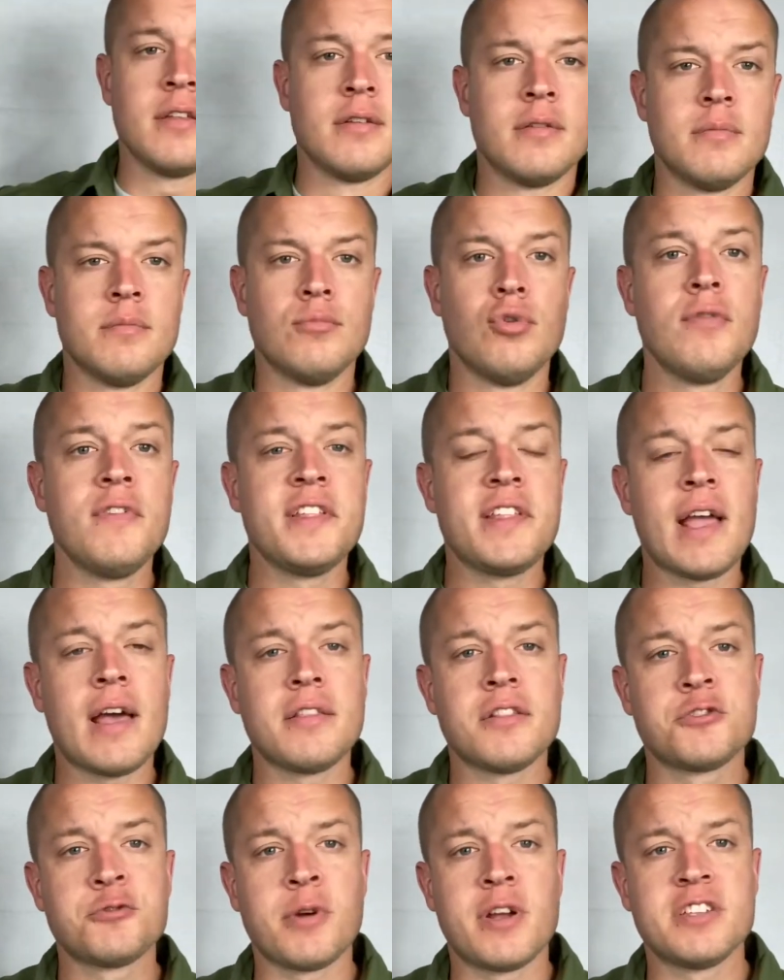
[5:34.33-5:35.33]
Moving down
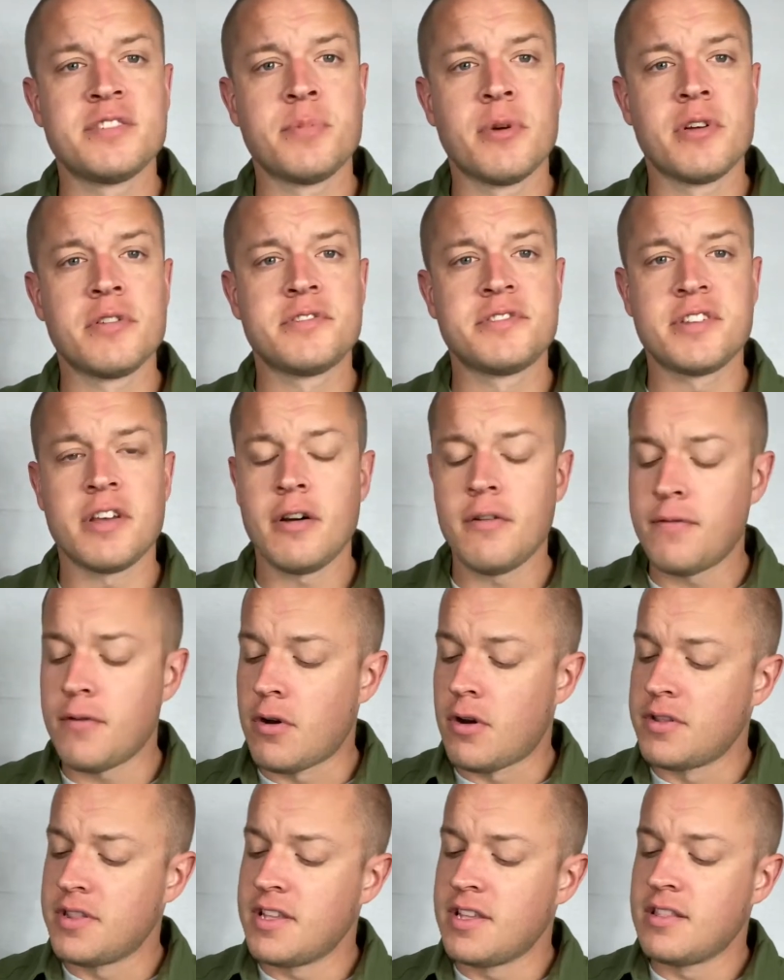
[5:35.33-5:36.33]
the transmitter itself,
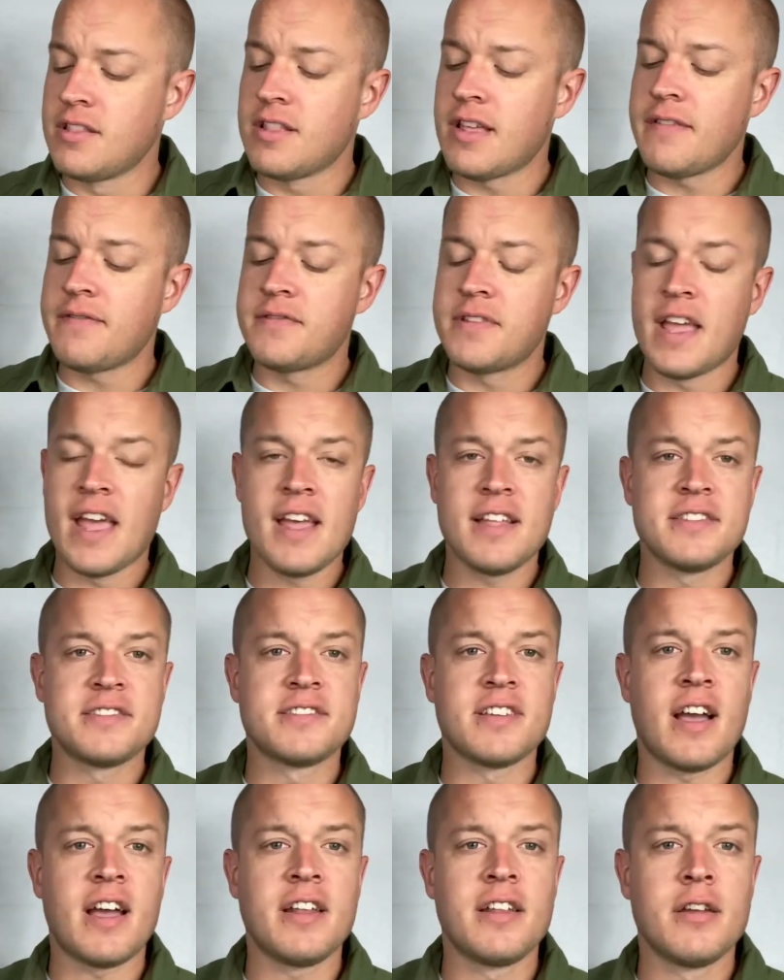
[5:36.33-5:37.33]
on the left-hand
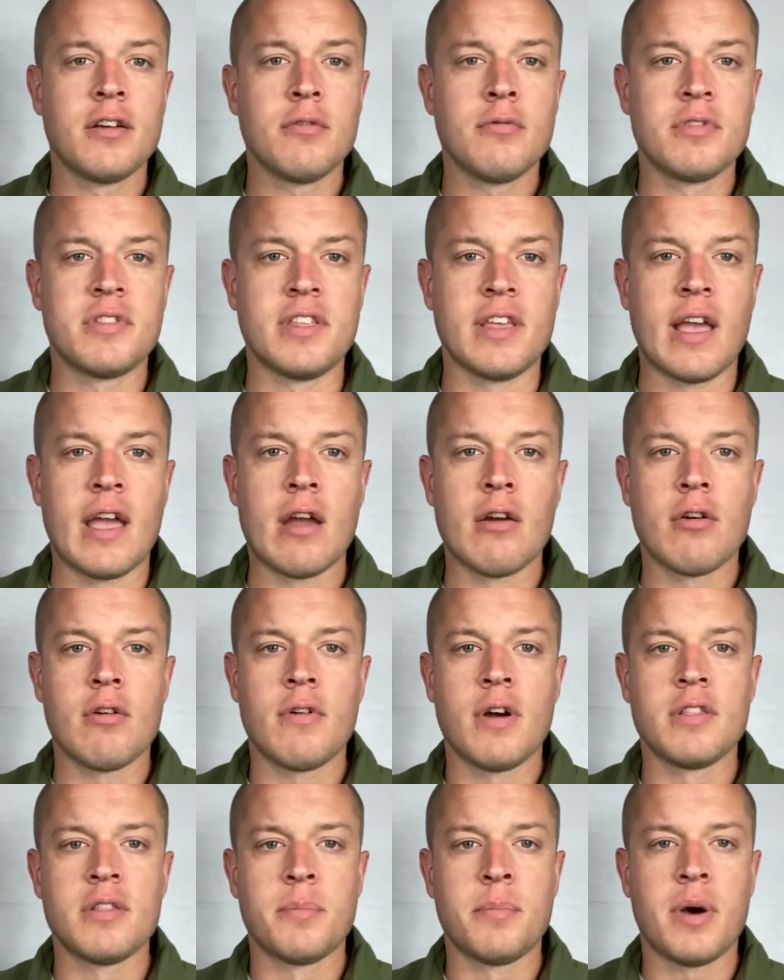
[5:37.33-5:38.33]
side here with the arrow
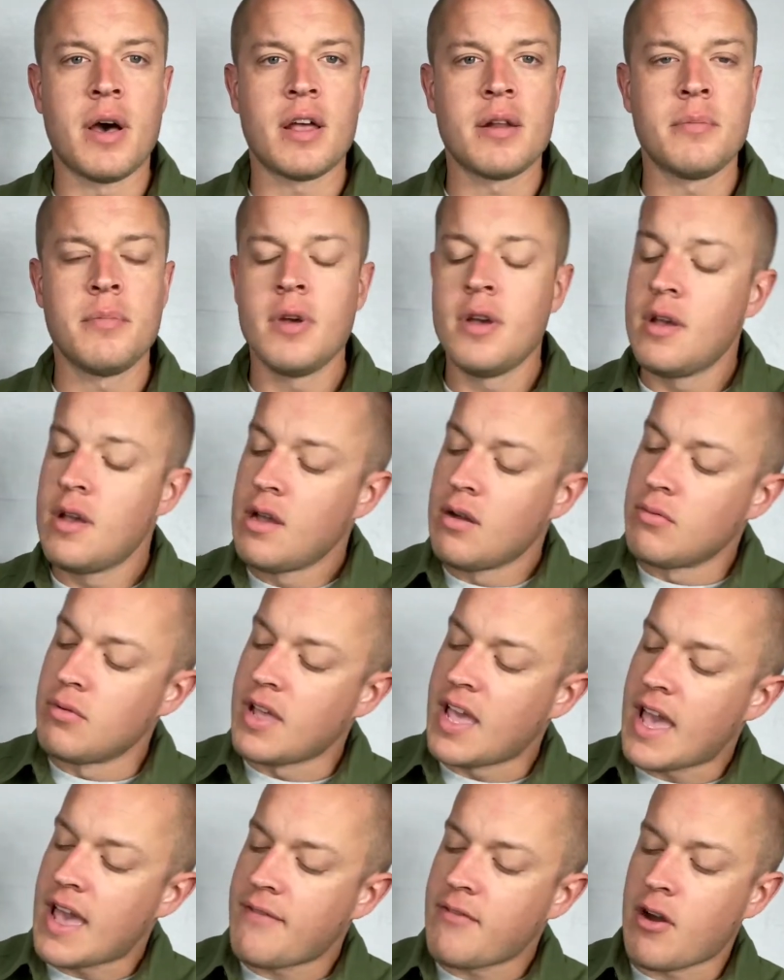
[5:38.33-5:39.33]
on the bottom, we
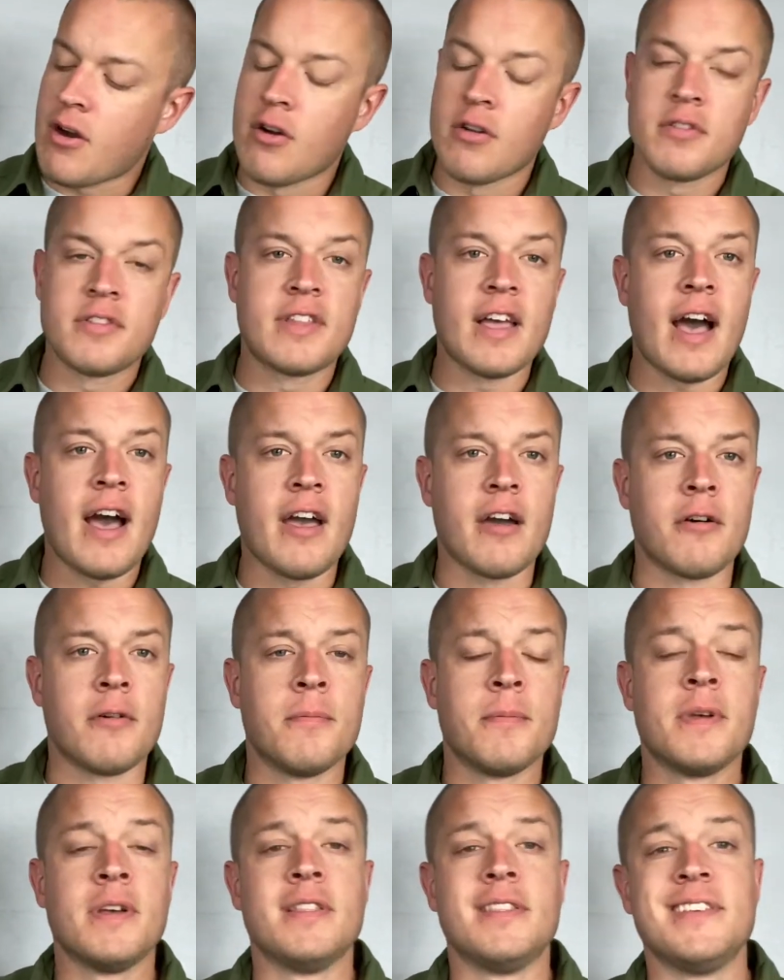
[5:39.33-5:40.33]
have our dial.
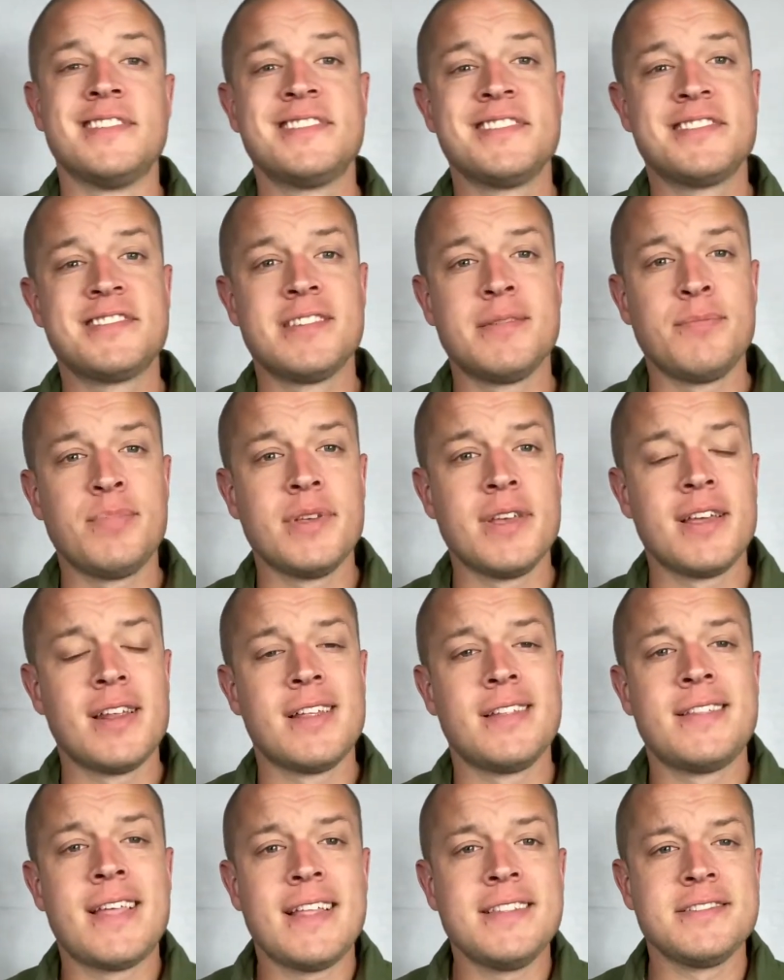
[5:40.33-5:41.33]
This is simply an
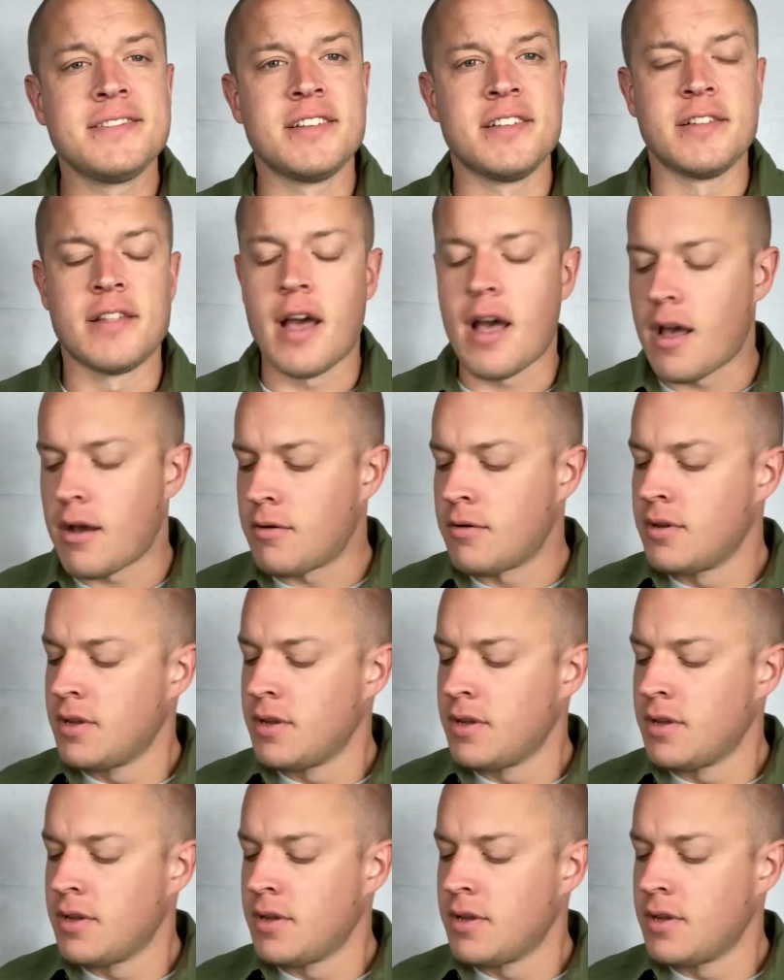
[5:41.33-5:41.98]
intensity dial.